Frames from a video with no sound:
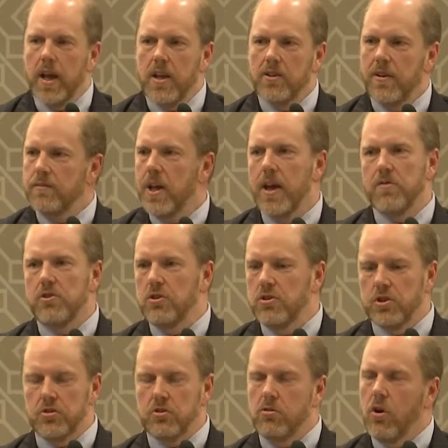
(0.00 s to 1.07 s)
sometimes you
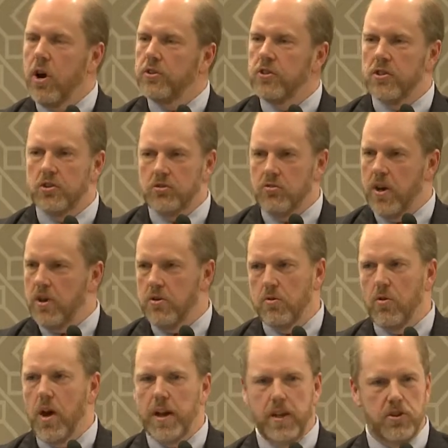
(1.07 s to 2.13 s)
just cross in the street and you
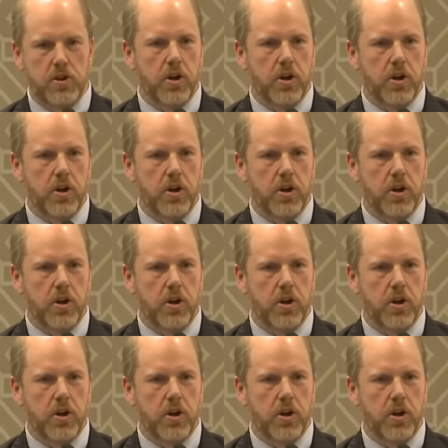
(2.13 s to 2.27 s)
run into